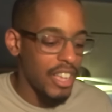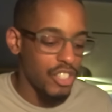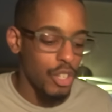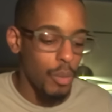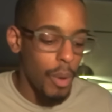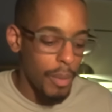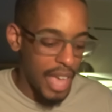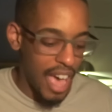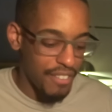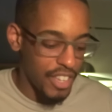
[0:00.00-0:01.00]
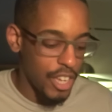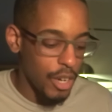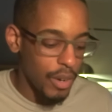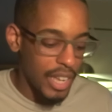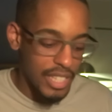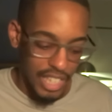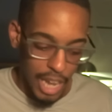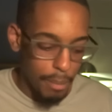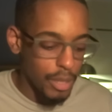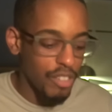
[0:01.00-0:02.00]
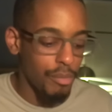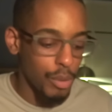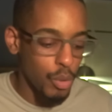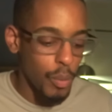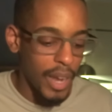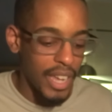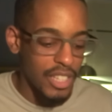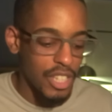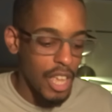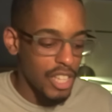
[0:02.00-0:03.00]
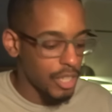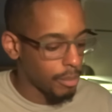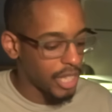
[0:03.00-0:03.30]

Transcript: So what we have here is a couple of Blu-rays, some